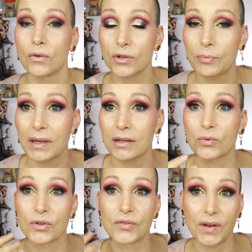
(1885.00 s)
all the
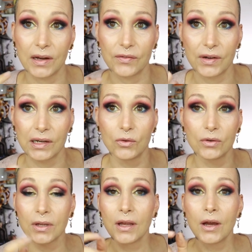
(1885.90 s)
palettes was very, very
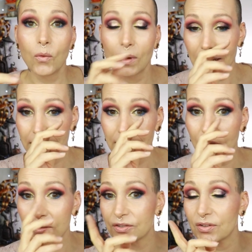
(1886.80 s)
good. What I
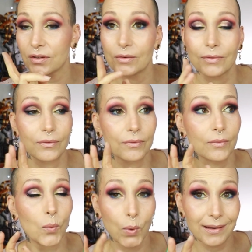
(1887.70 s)
noticed
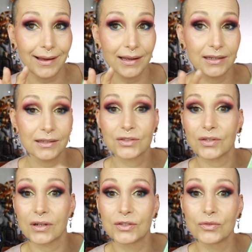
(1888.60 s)
when I
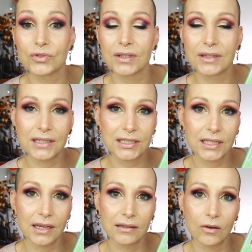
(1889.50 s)
started using this
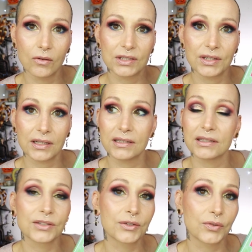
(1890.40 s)
shade, though, is that it
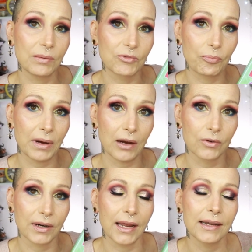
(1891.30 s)
is a cream to
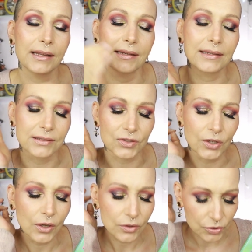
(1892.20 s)
powder. And it is
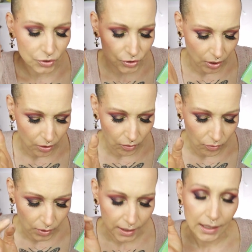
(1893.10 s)

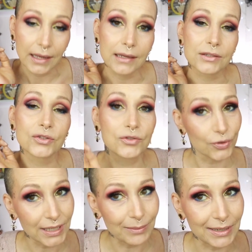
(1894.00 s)
so
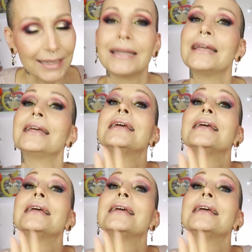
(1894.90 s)
extremely